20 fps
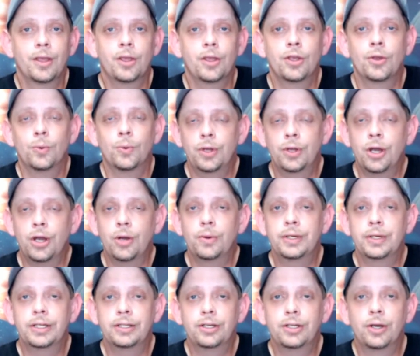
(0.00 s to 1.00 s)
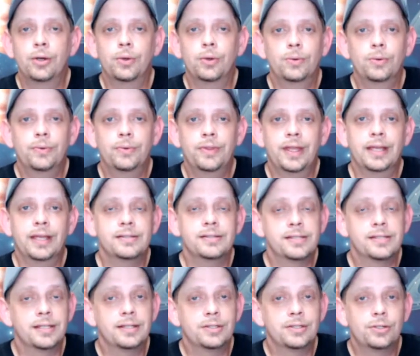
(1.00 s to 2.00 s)
we already know that
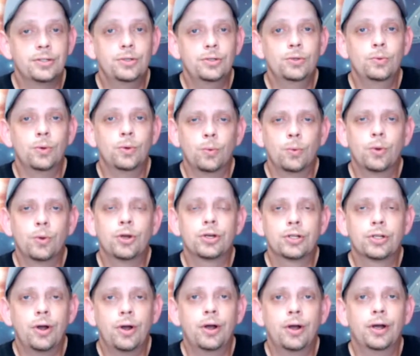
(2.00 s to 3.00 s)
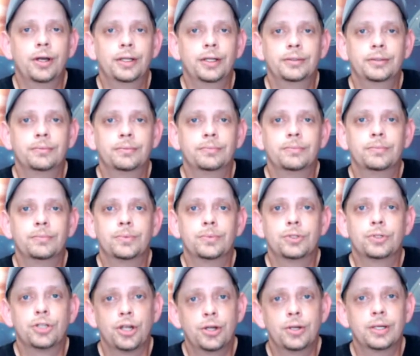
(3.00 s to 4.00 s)
Zen 2 will work on
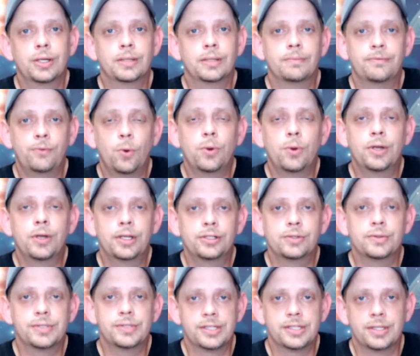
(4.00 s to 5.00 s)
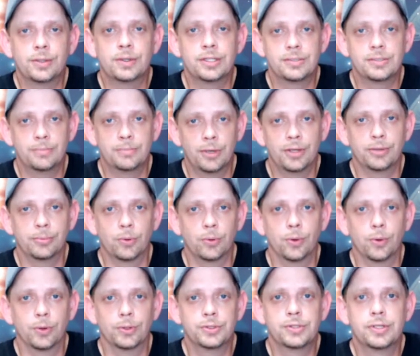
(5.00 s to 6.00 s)
current 400 series
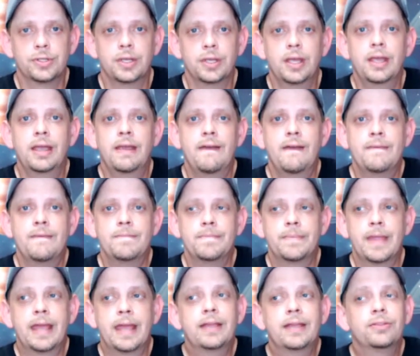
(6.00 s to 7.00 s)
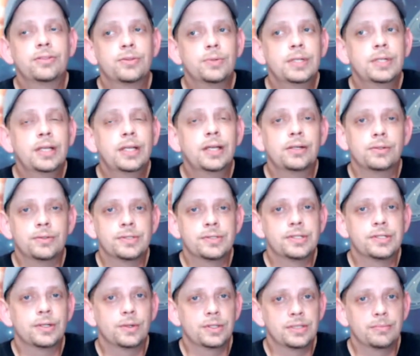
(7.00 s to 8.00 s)
motherboards and 300
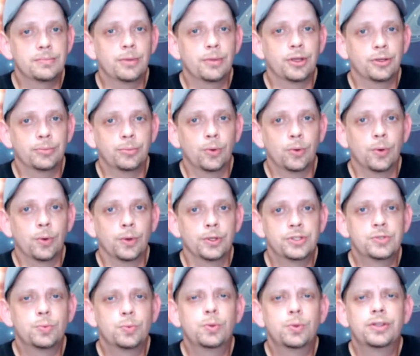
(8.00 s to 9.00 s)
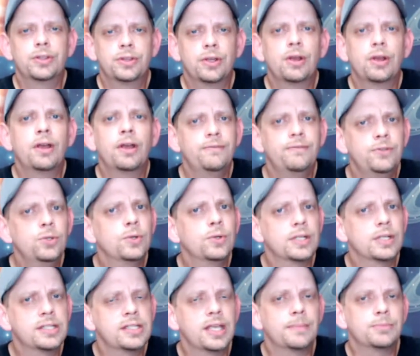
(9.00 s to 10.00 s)
series motherboards with a few
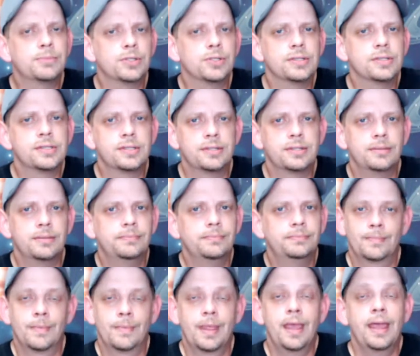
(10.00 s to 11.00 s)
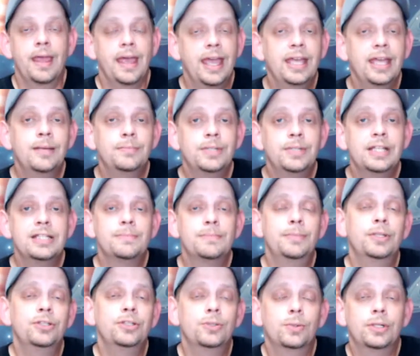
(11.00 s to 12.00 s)
exceptions. AMD's
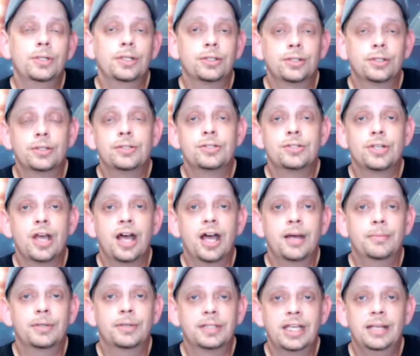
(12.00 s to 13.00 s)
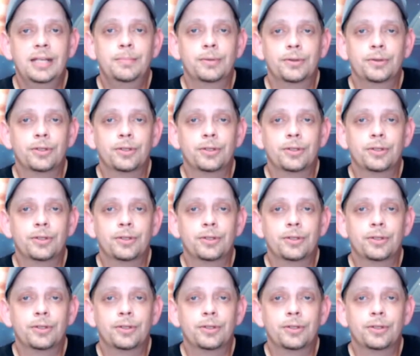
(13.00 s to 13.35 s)
been doing a good job of keeping their